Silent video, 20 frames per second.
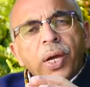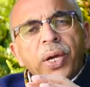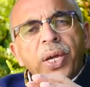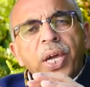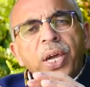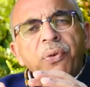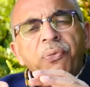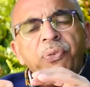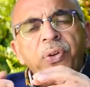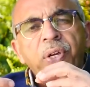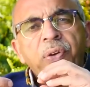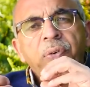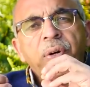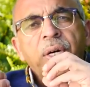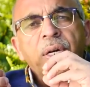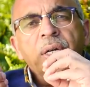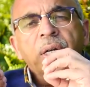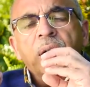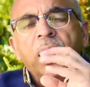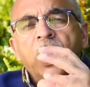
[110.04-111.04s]
hay
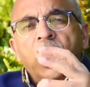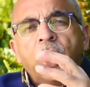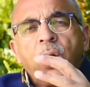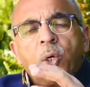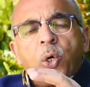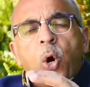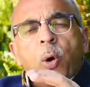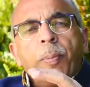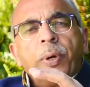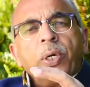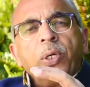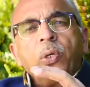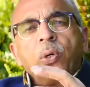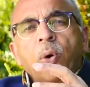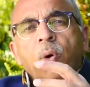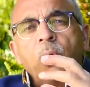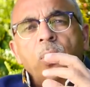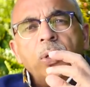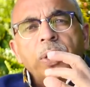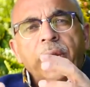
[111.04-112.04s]
fever, common
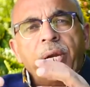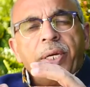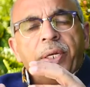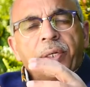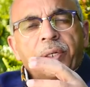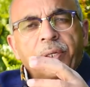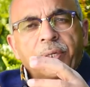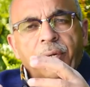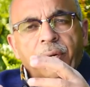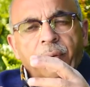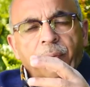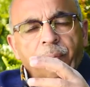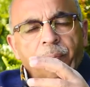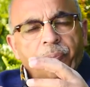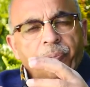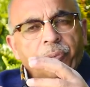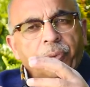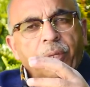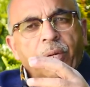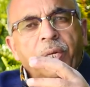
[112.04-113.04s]
cold and
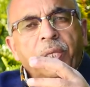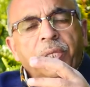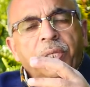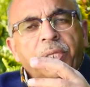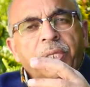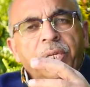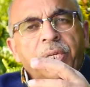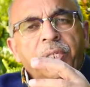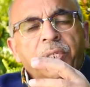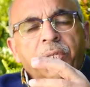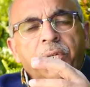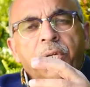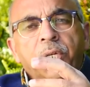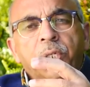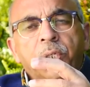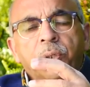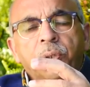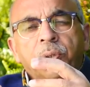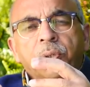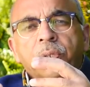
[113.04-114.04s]
these
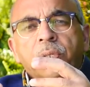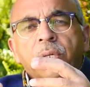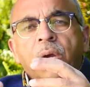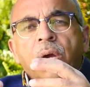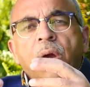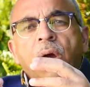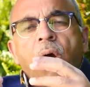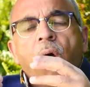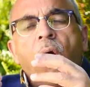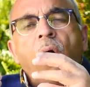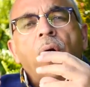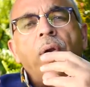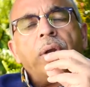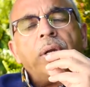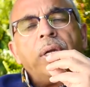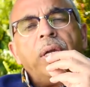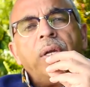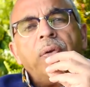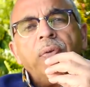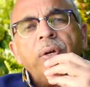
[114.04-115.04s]
issues, or
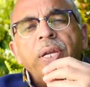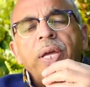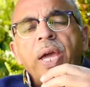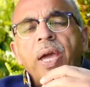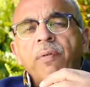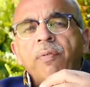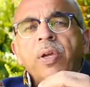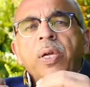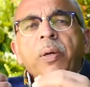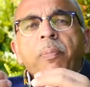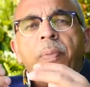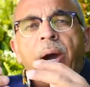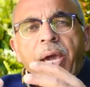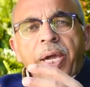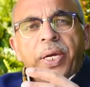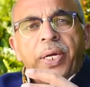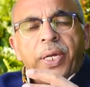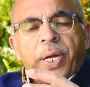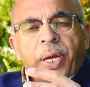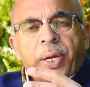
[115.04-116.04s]
even having
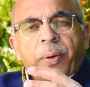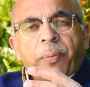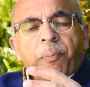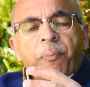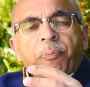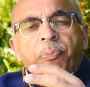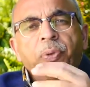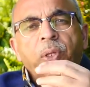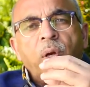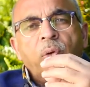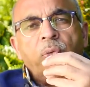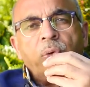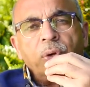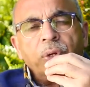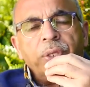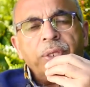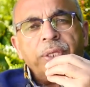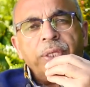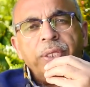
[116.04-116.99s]
migraine, for